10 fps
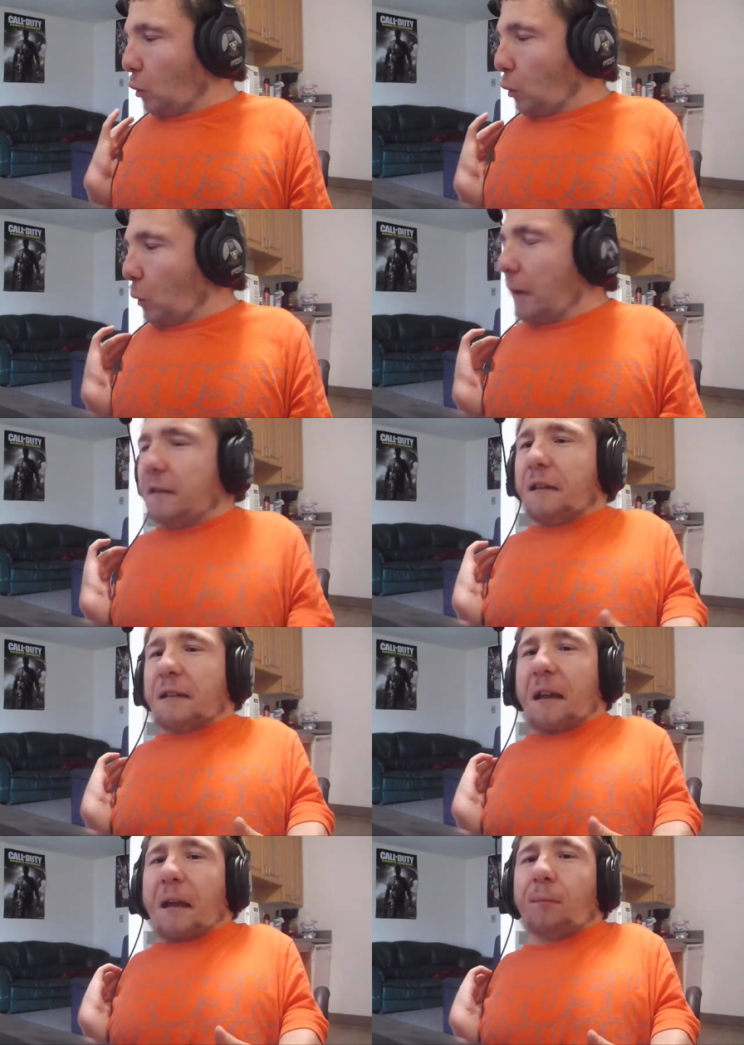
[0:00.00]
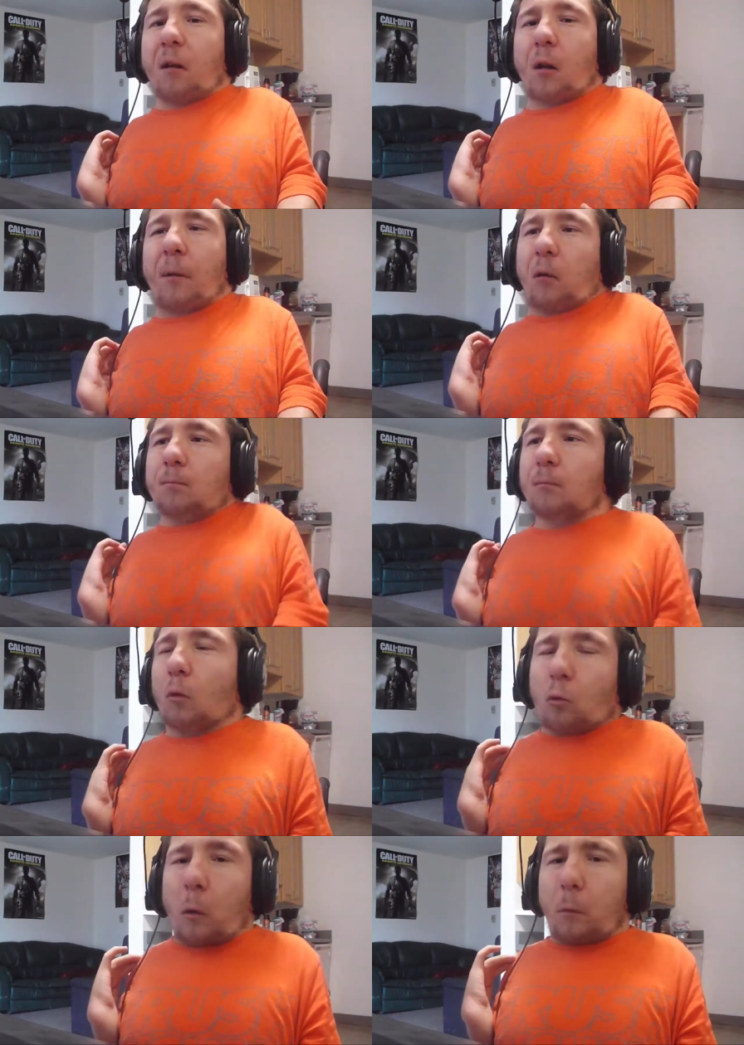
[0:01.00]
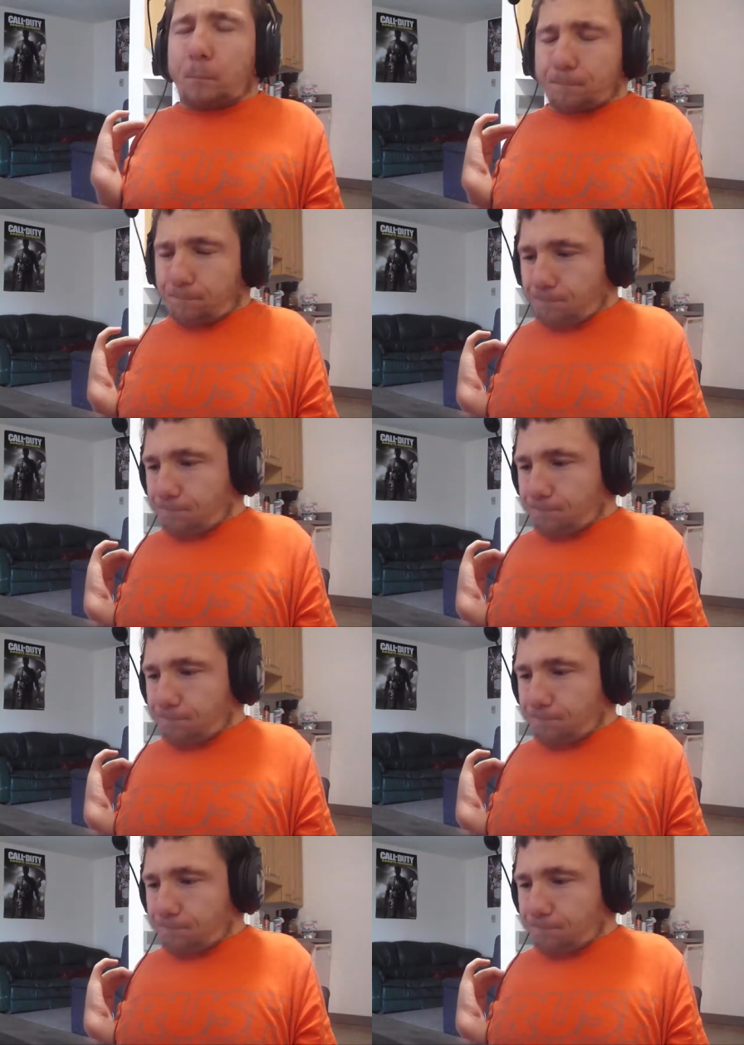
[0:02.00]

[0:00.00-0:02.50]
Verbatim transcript: what is this game about? Well,